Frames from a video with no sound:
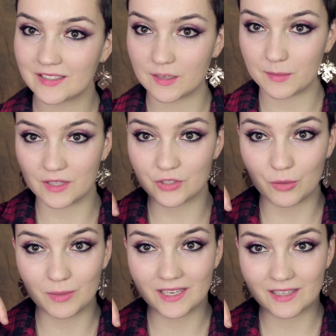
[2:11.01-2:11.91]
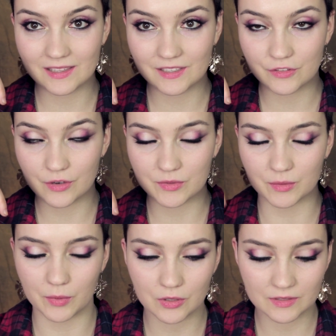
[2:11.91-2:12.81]
it's going to be the top link in the
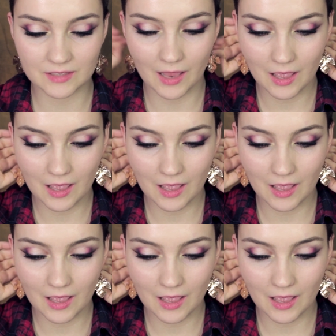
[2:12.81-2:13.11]
description box,